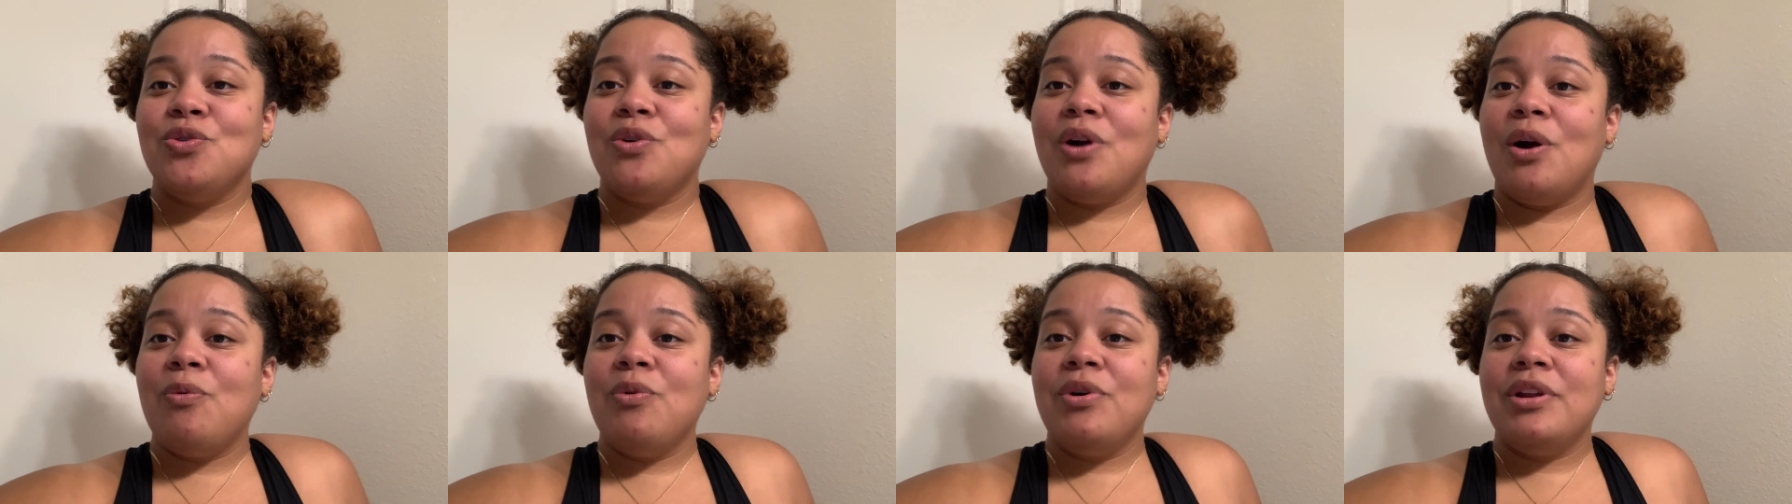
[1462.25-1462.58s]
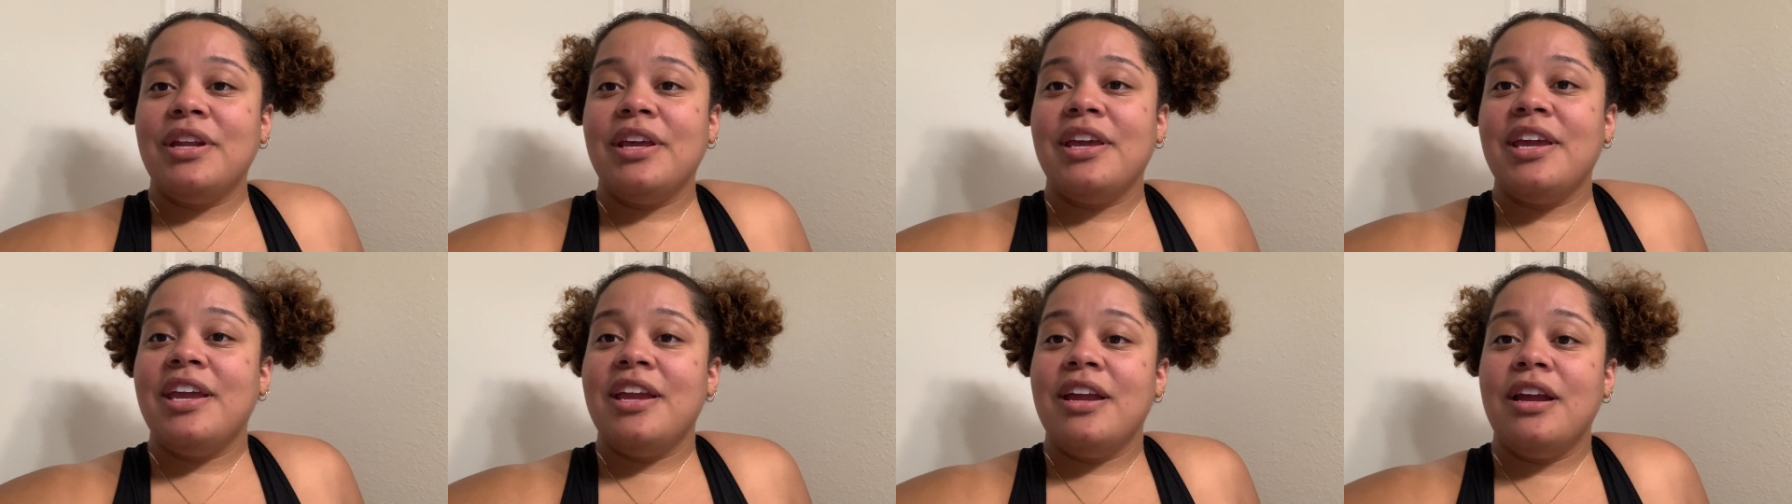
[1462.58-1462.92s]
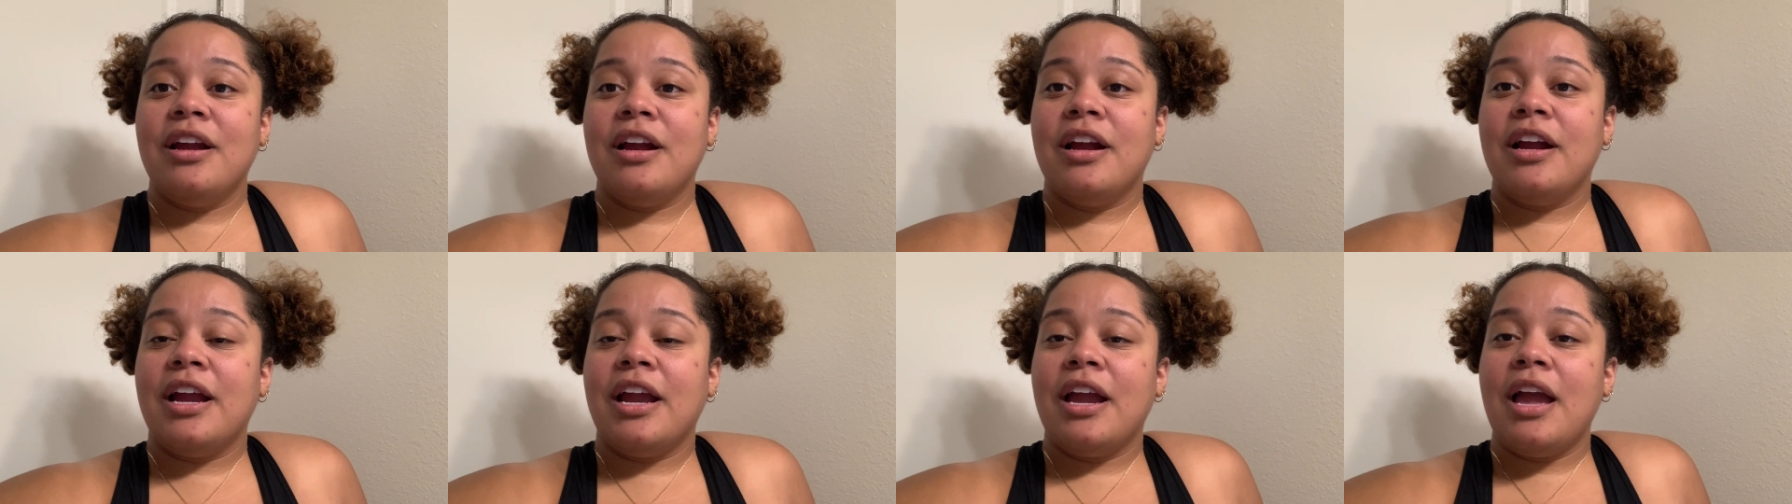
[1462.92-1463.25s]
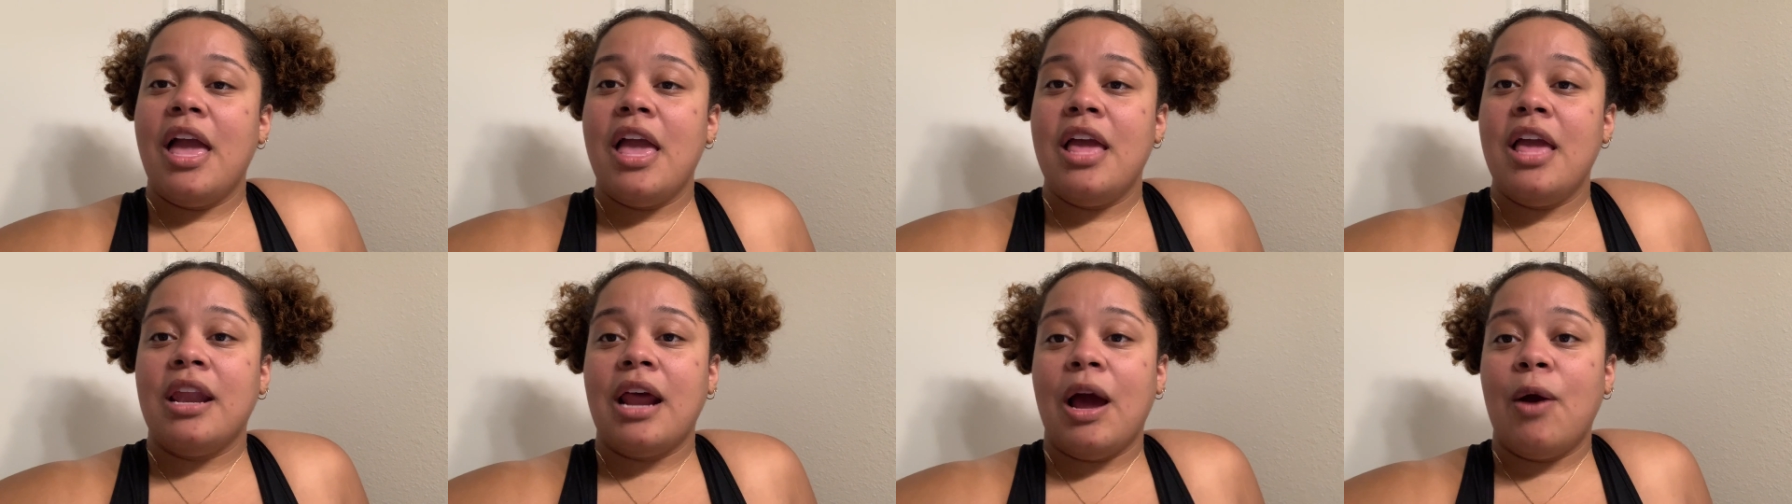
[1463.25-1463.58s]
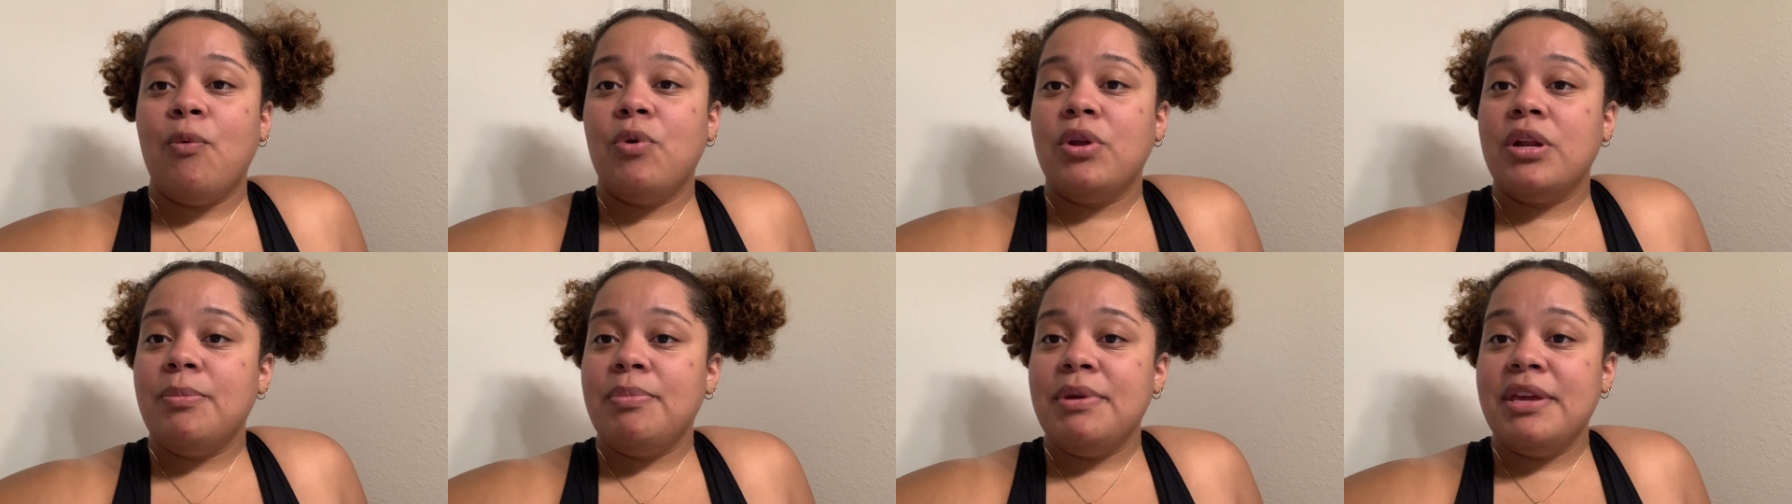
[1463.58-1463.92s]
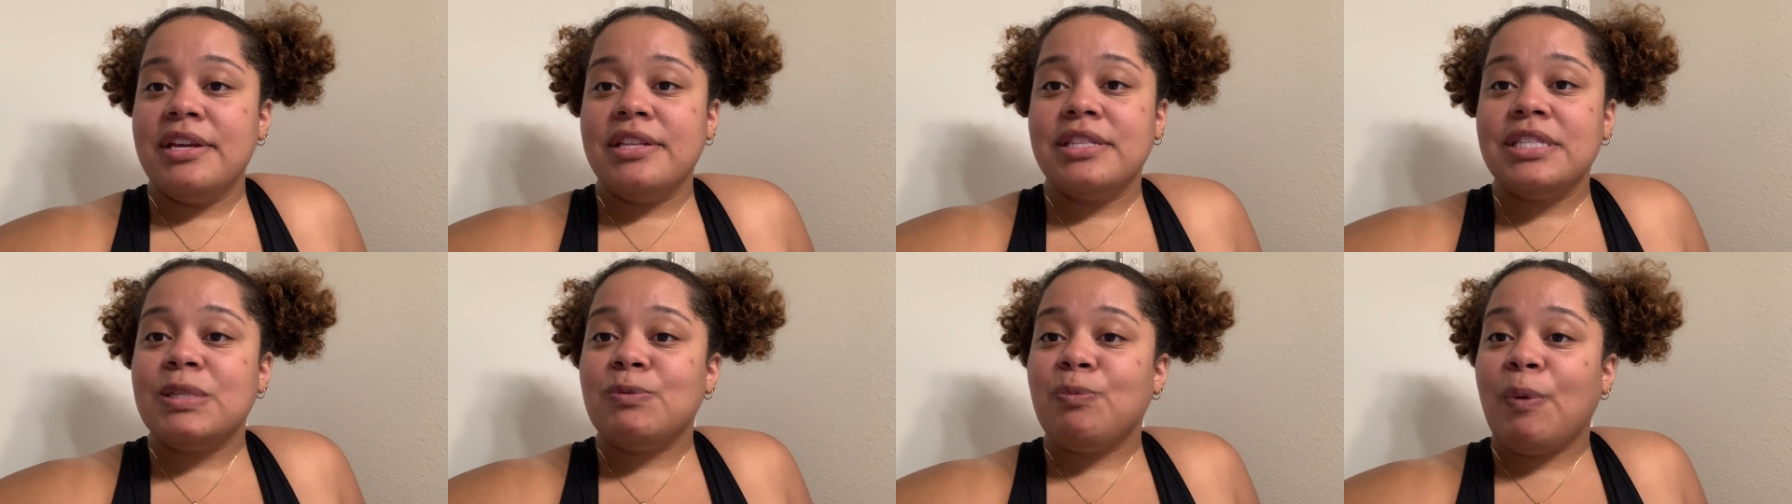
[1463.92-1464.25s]
I want to hear and I want to be
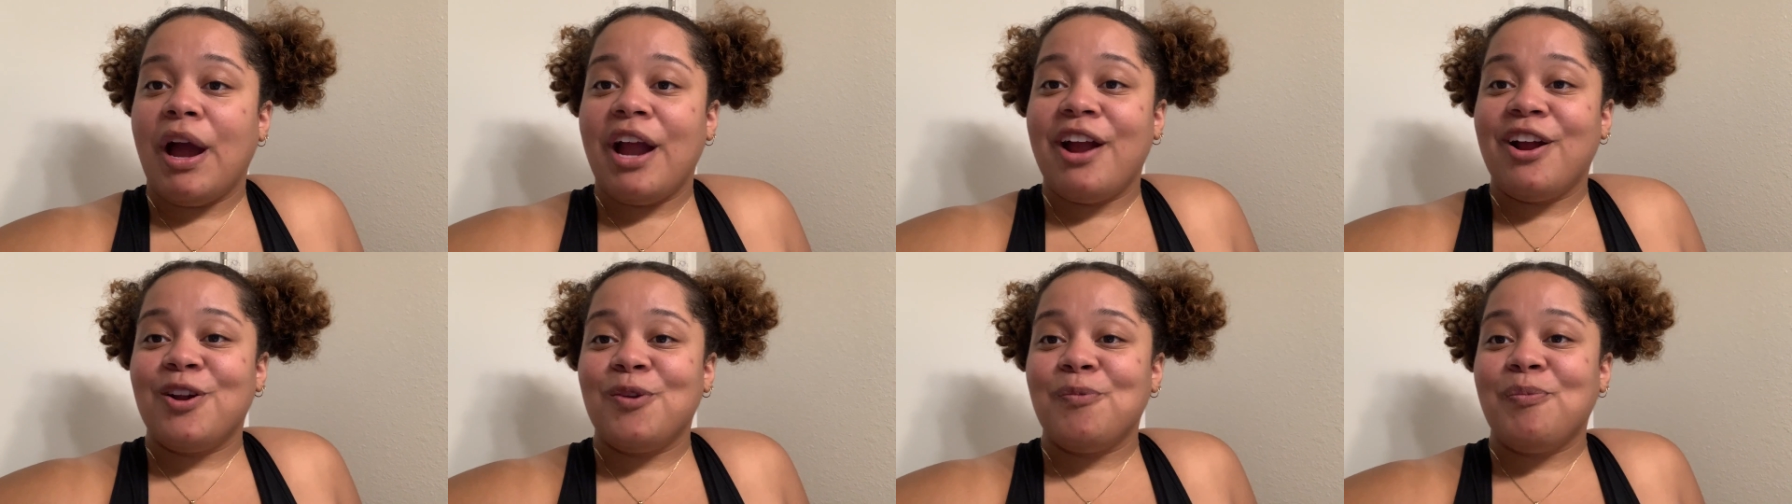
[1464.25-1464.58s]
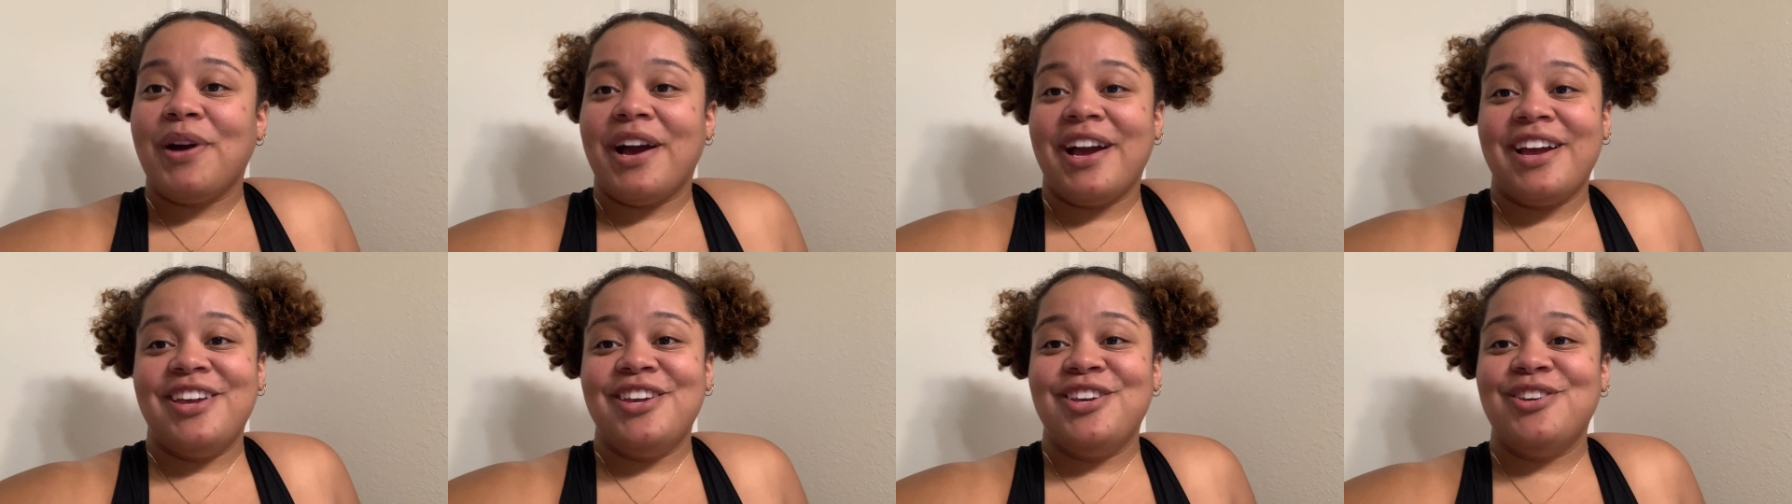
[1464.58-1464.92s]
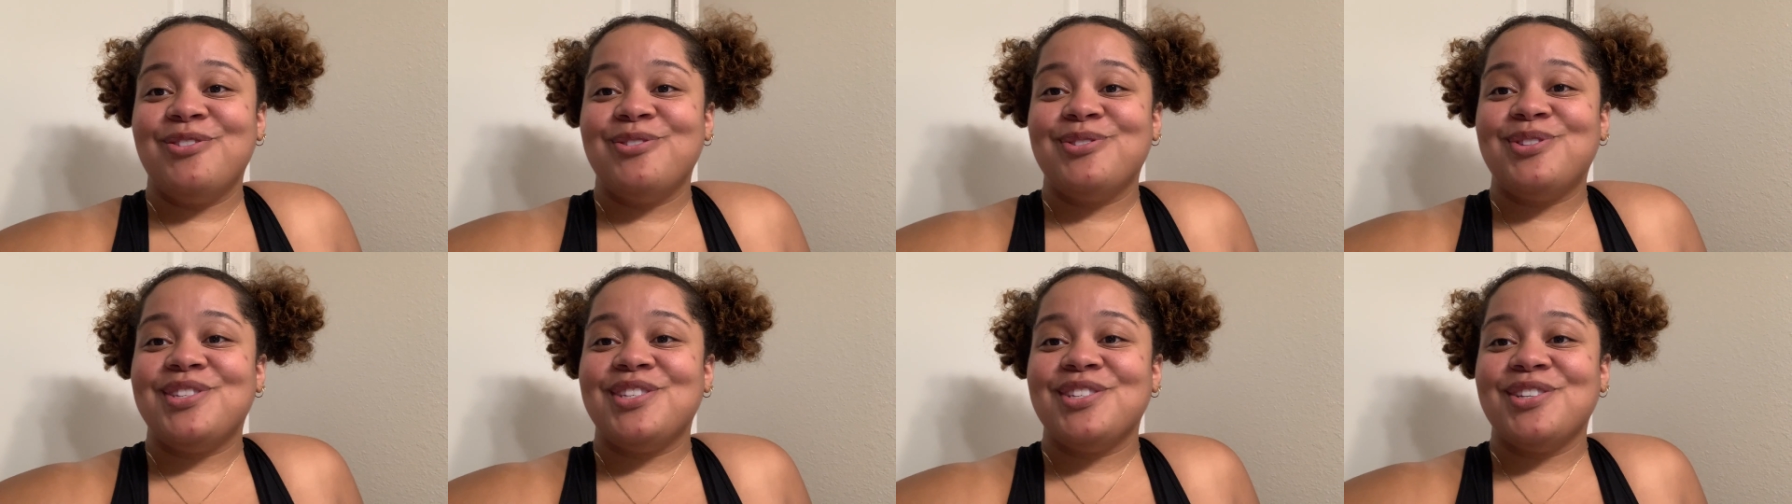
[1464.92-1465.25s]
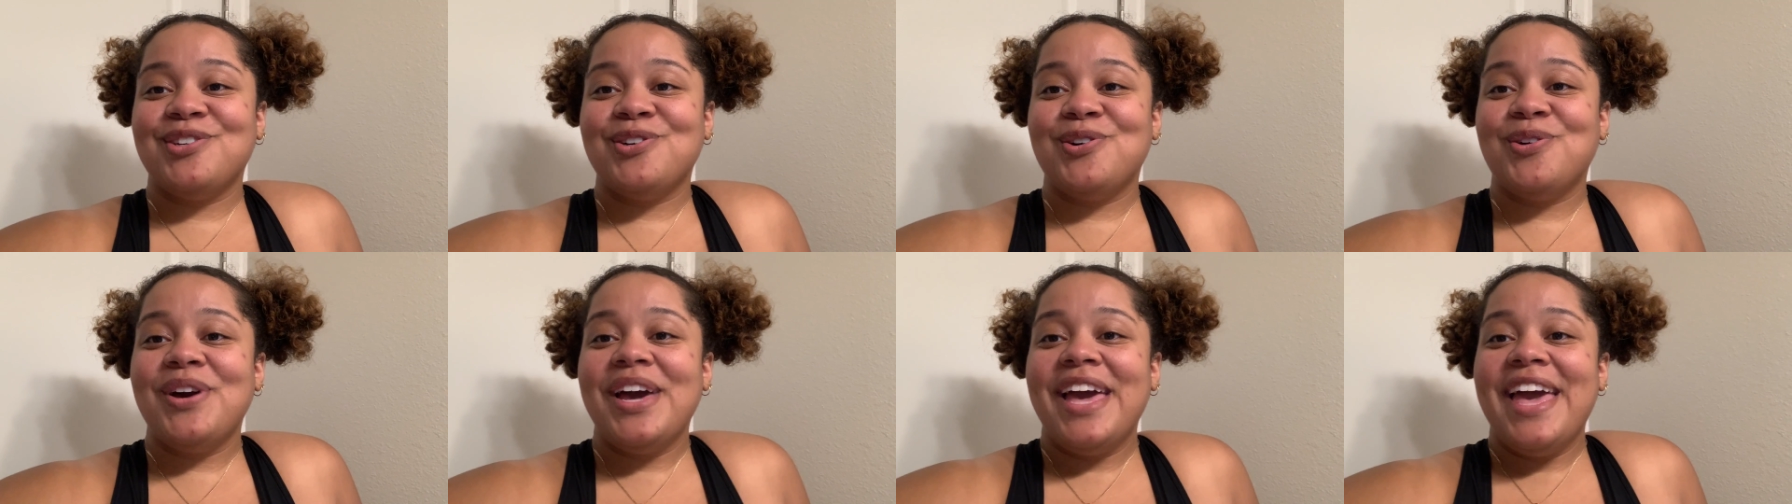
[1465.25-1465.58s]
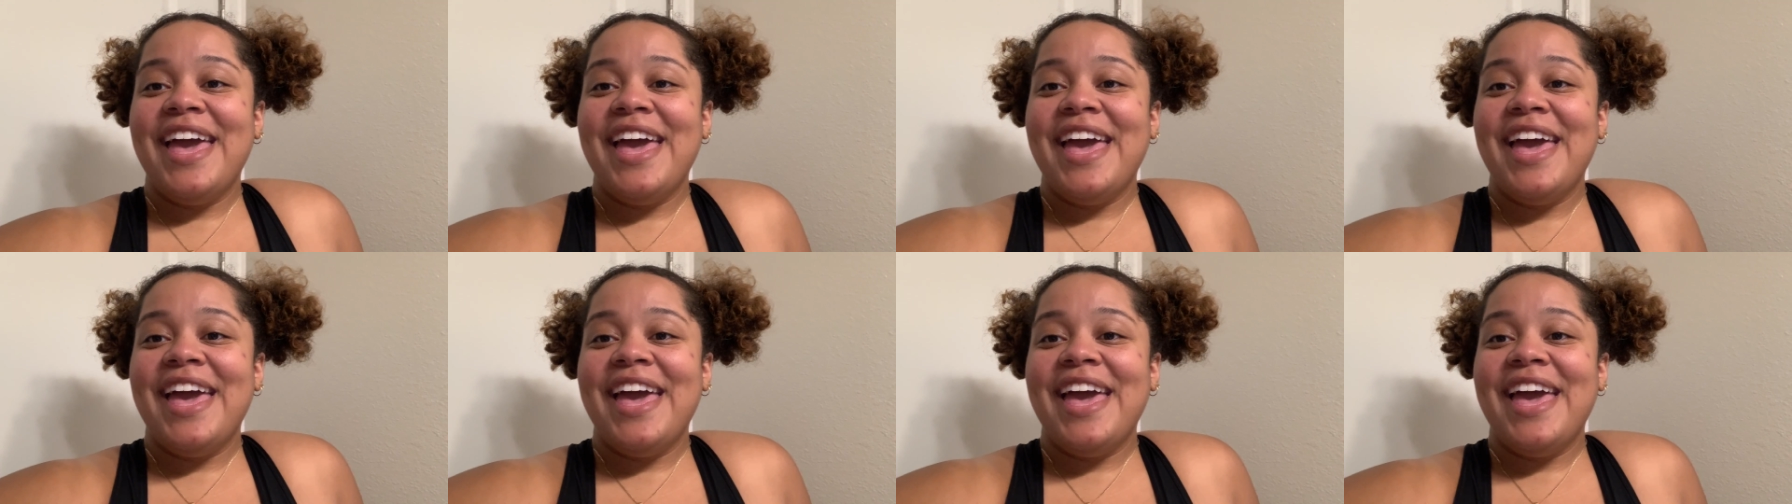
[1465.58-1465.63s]
inspired by you too.